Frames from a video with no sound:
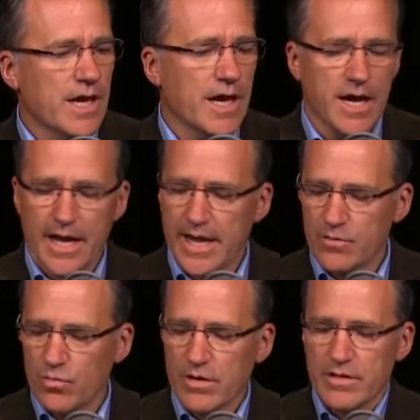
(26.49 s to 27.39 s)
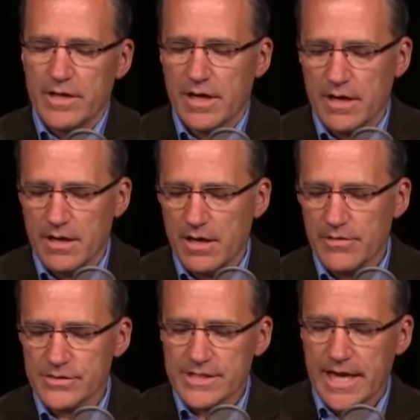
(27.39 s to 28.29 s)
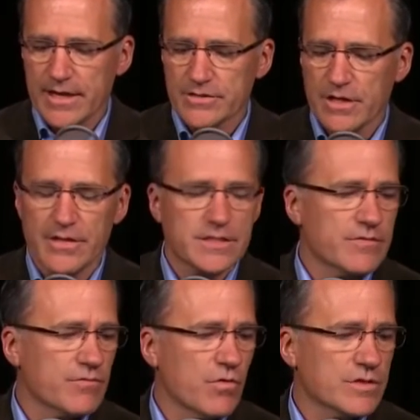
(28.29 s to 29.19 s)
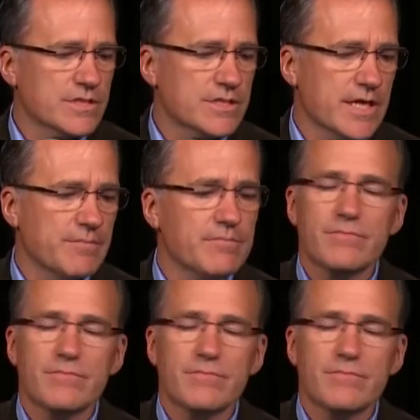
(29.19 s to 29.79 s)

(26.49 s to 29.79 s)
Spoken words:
And one of the other standouts on this, of course, is that,